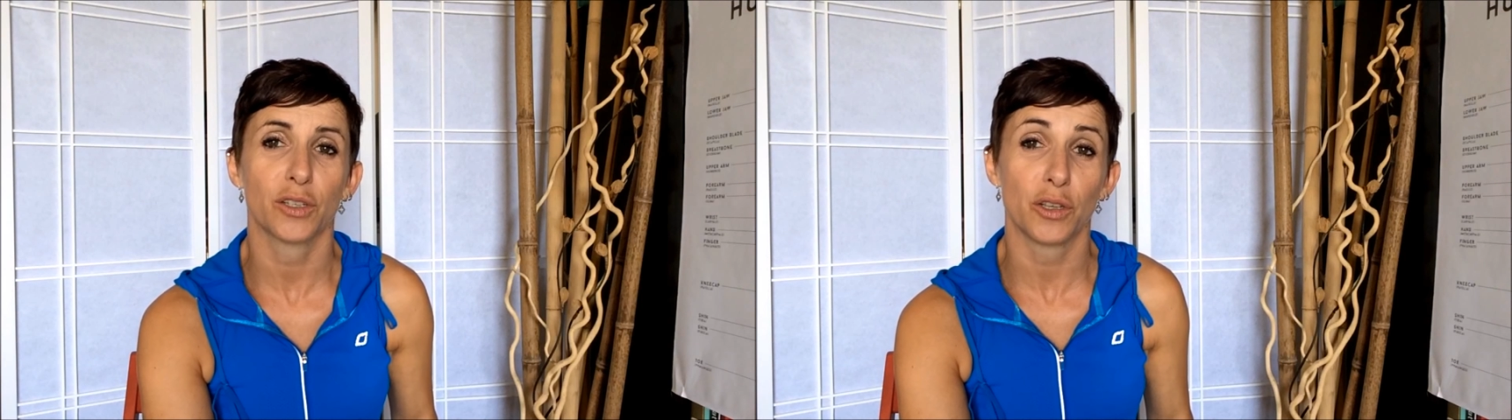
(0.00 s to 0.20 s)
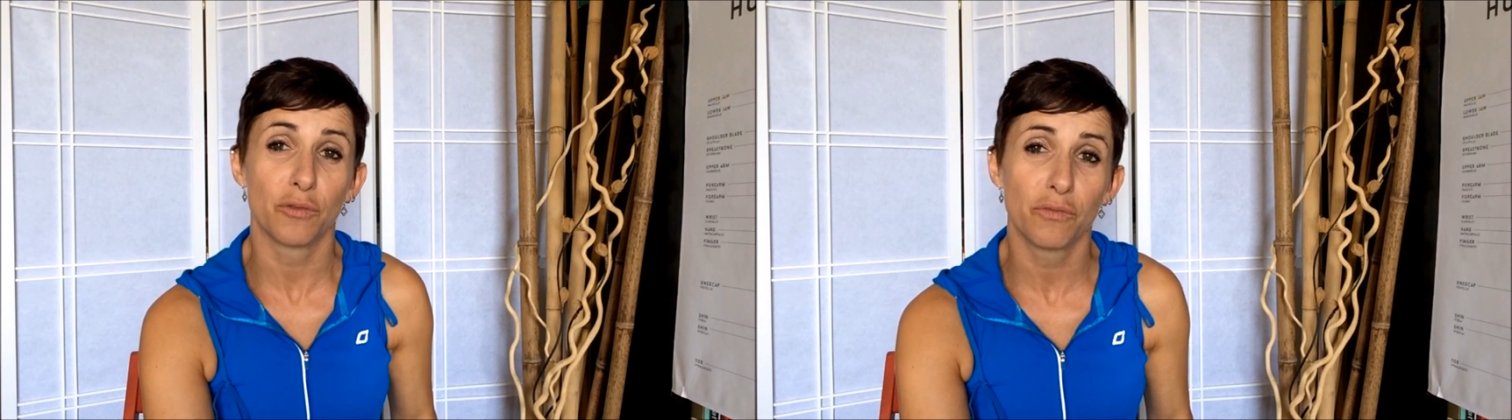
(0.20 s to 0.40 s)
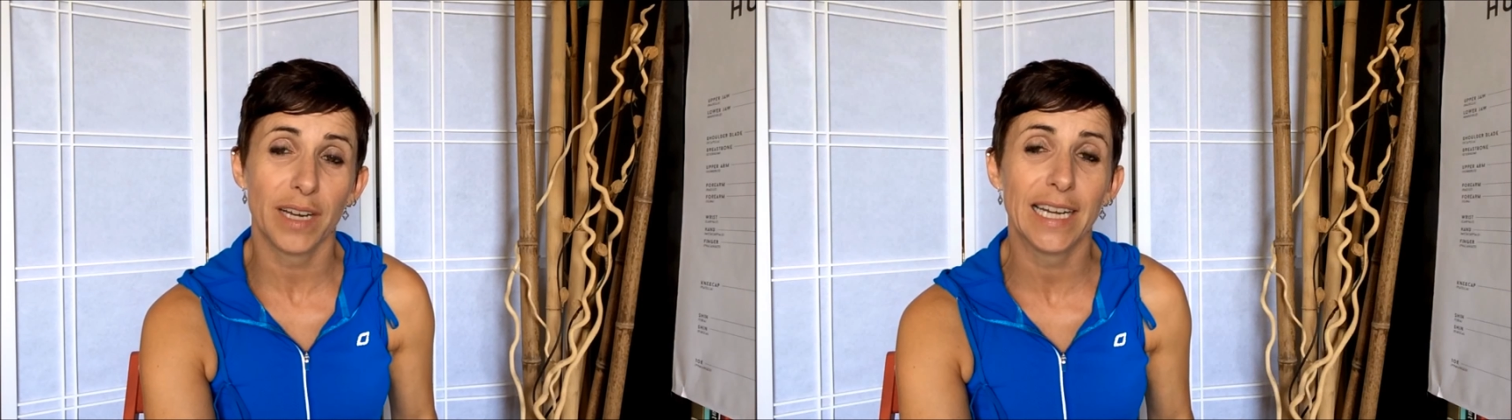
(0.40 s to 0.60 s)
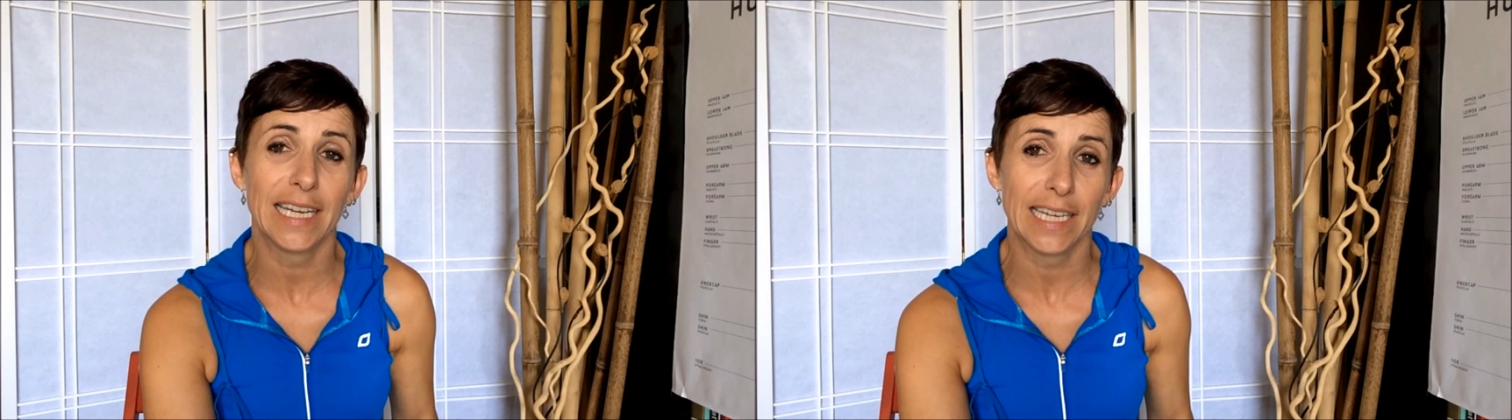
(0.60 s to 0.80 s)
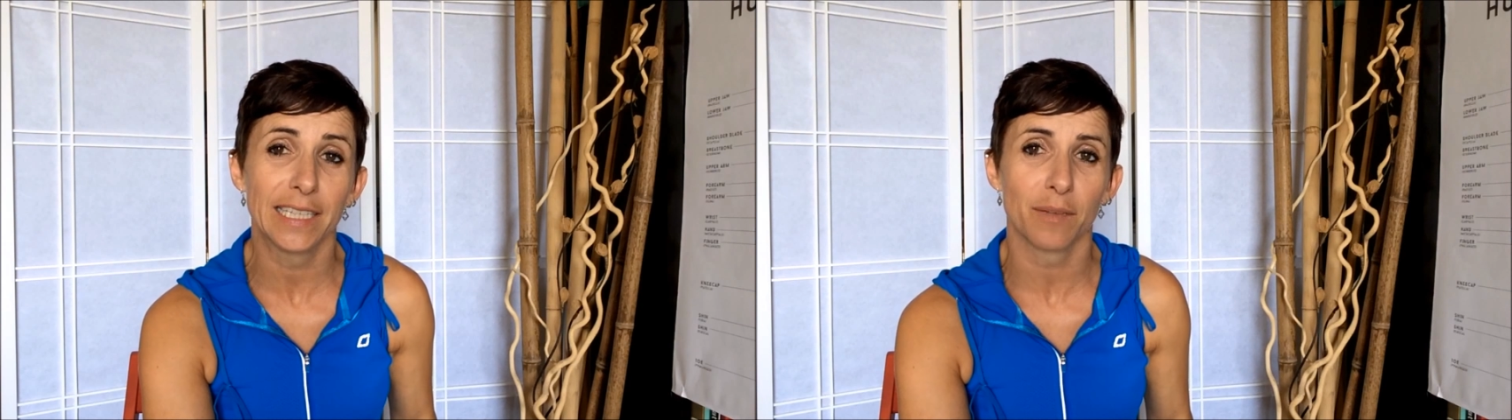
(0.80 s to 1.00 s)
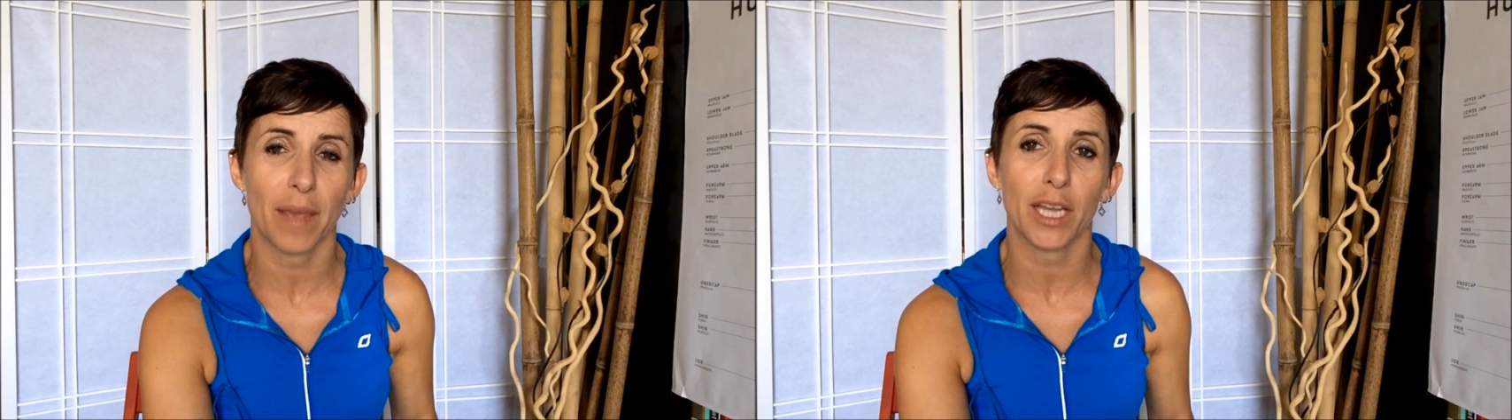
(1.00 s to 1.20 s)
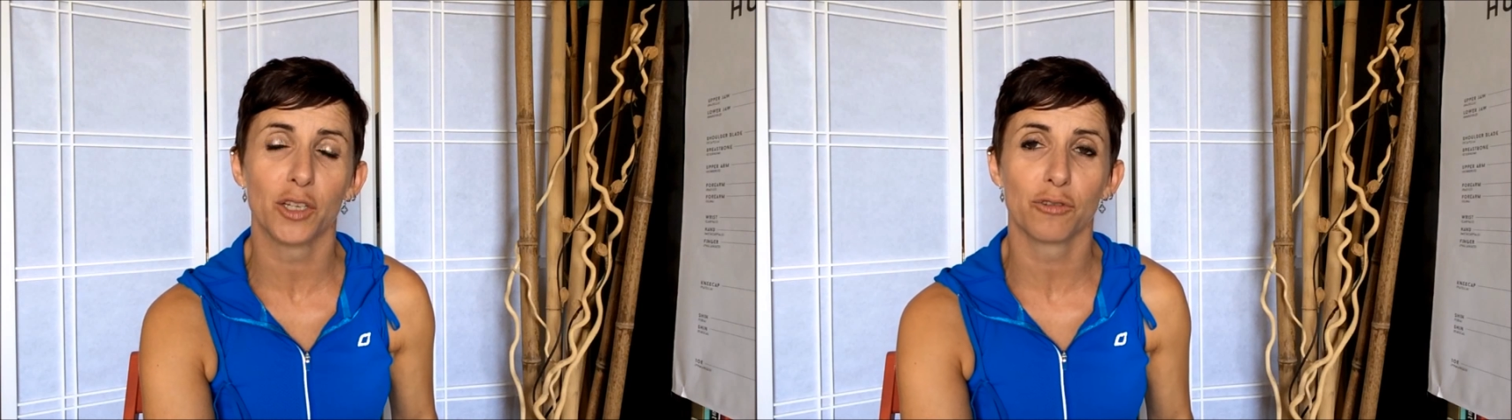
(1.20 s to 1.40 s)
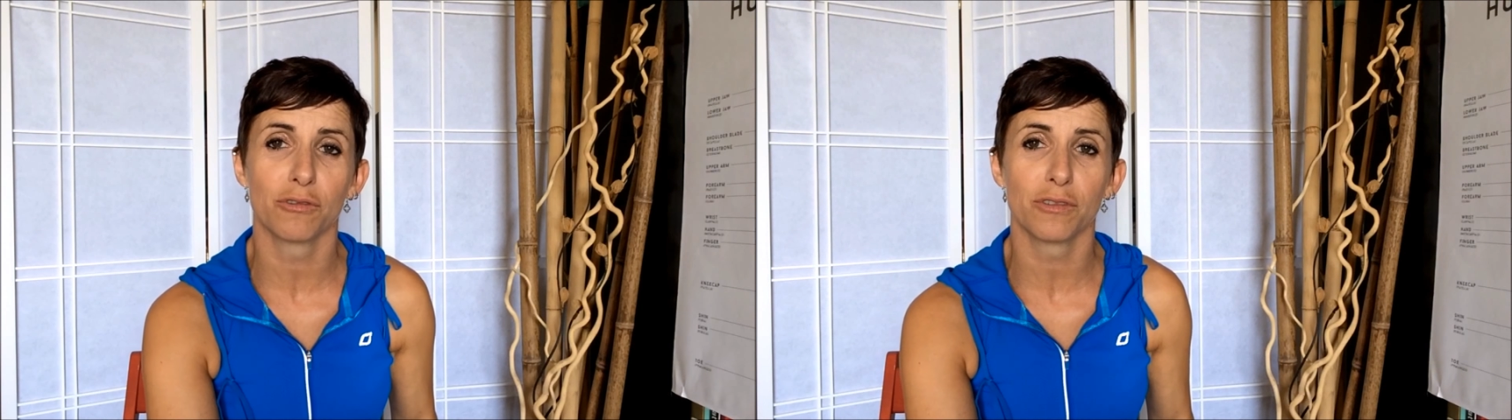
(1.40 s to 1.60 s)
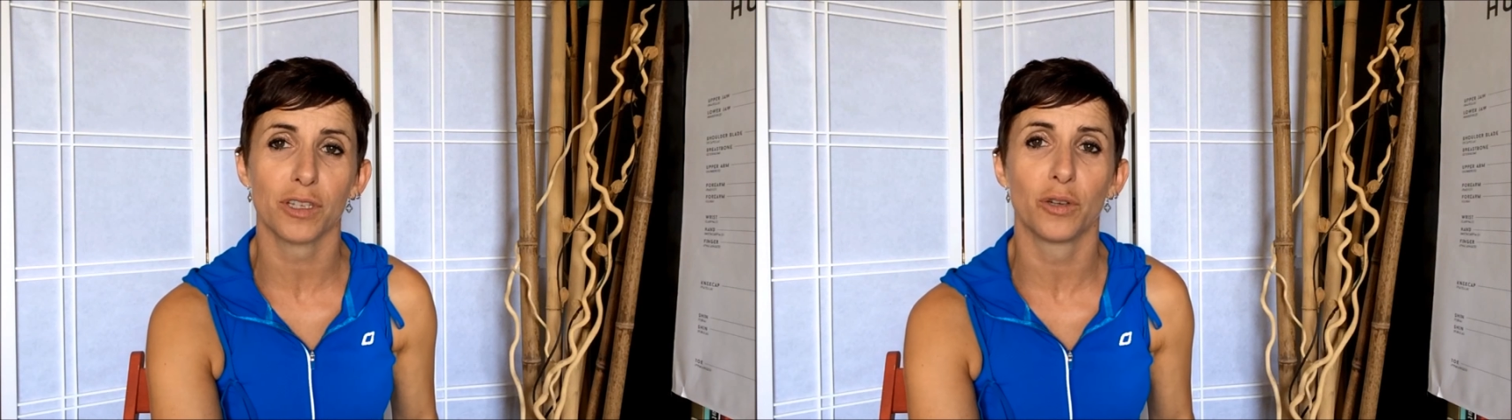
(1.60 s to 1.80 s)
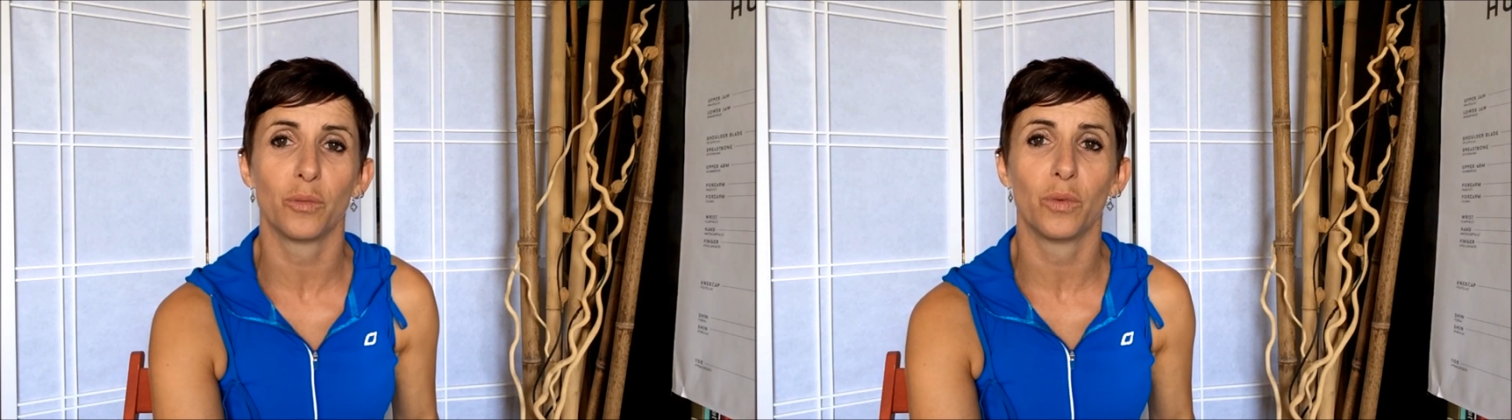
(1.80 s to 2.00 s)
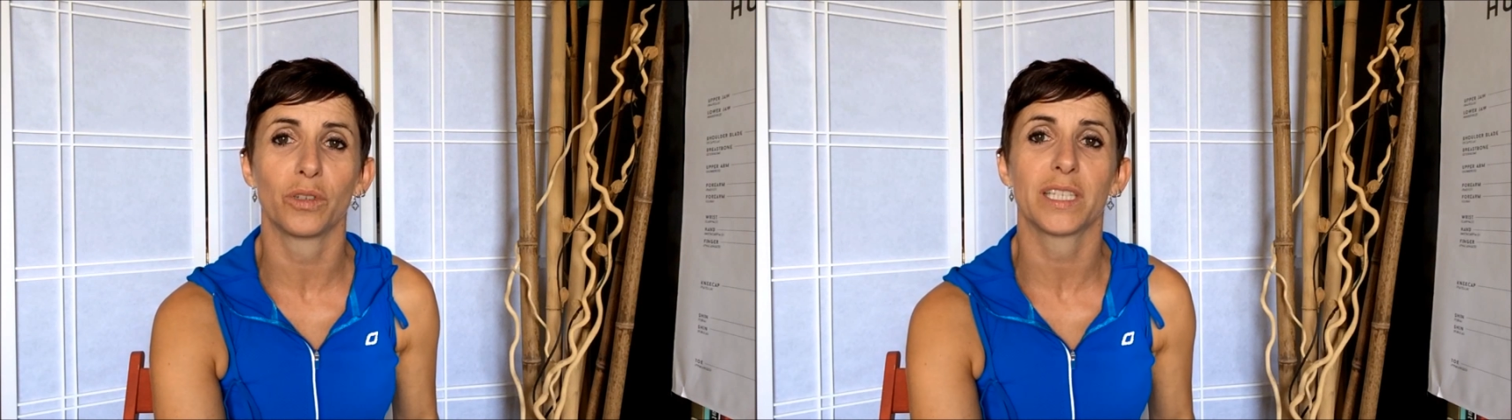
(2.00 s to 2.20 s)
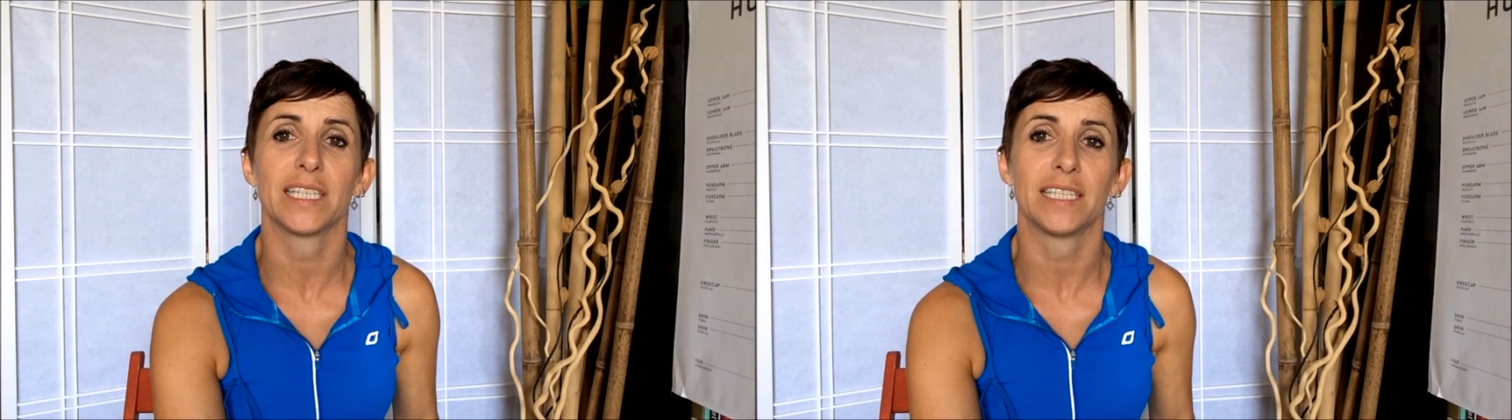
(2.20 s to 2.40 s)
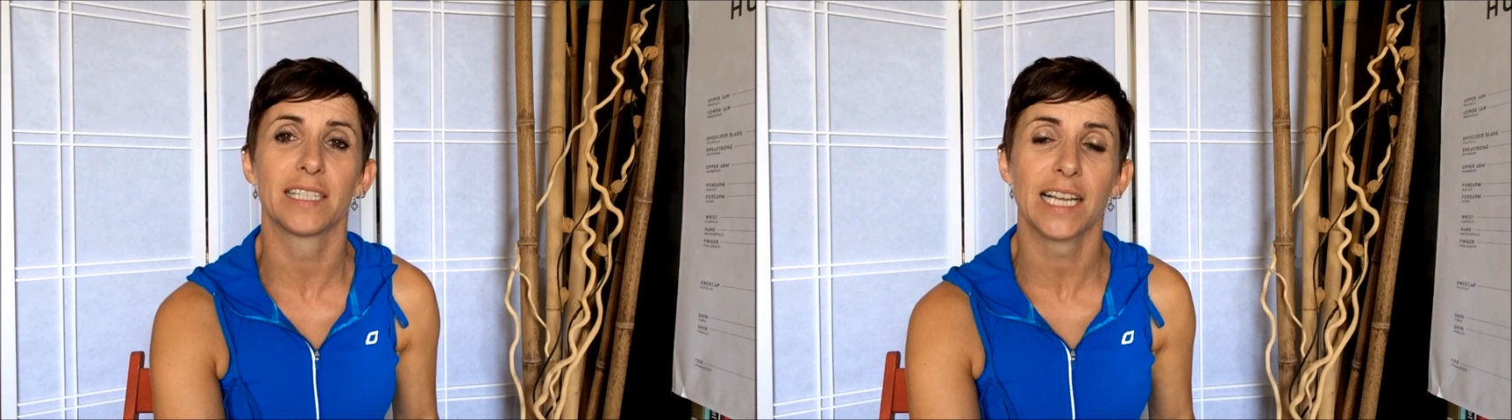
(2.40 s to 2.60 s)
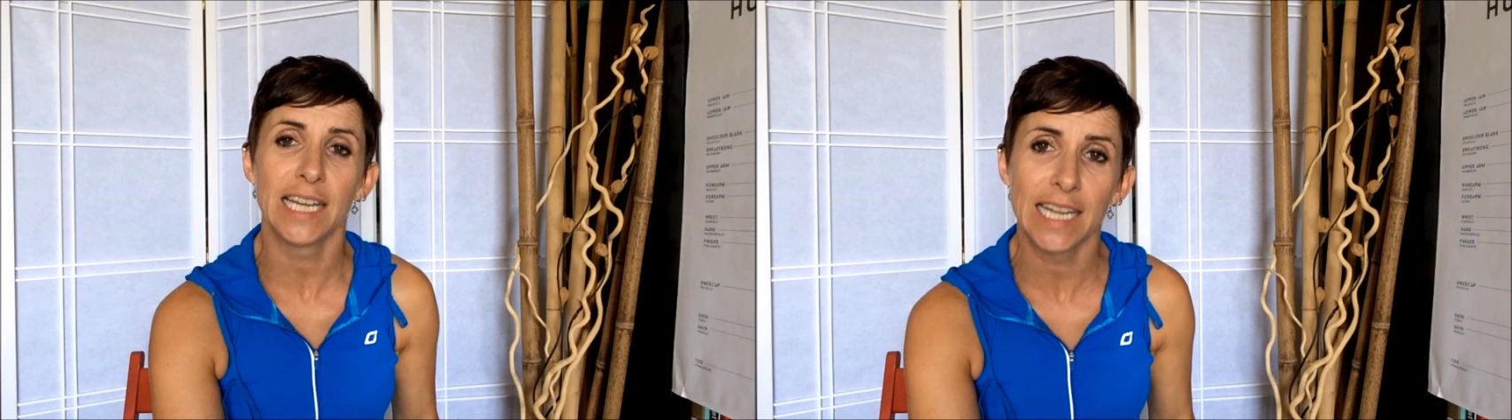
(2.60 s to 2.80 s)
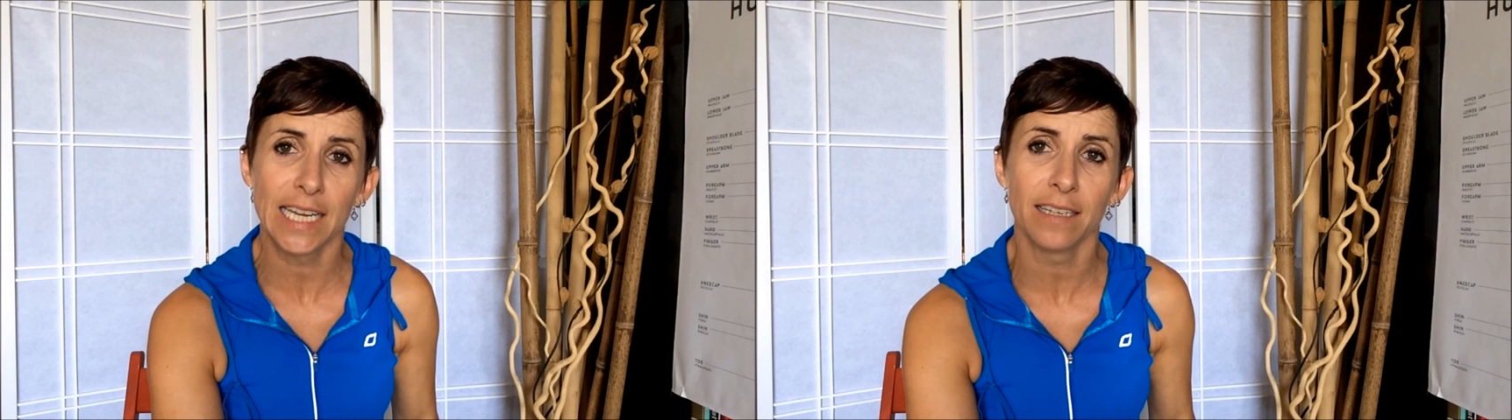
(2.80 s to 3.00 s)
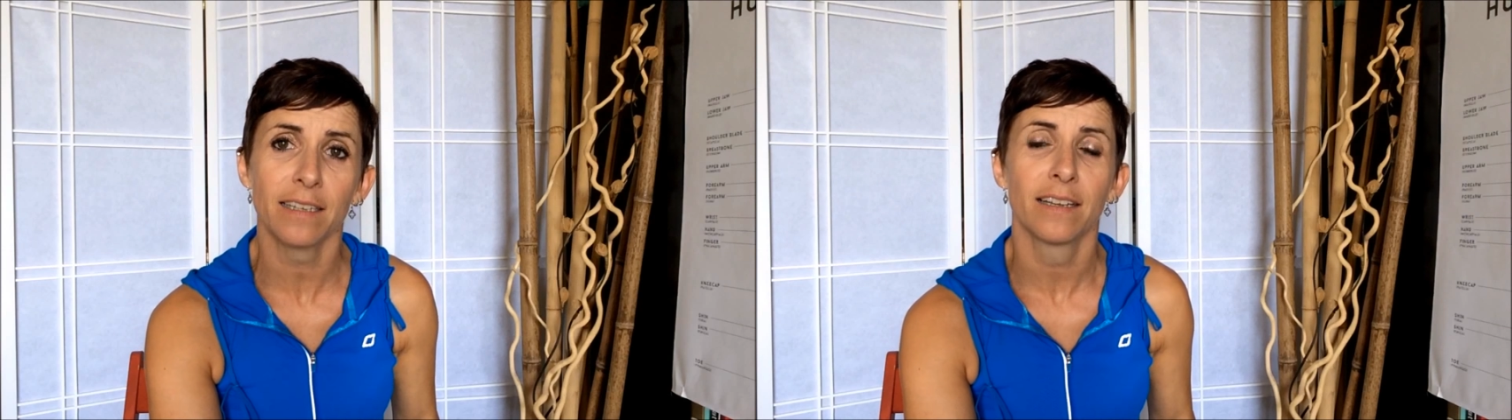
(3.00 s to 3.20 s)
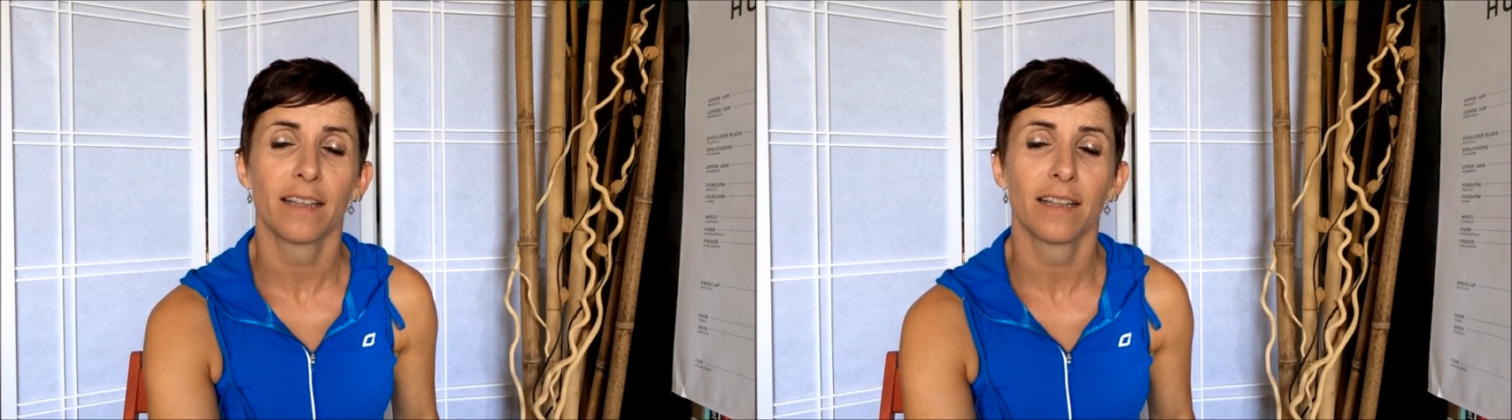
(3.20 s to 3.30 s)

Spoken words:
So you really need to make sure that your water is clean,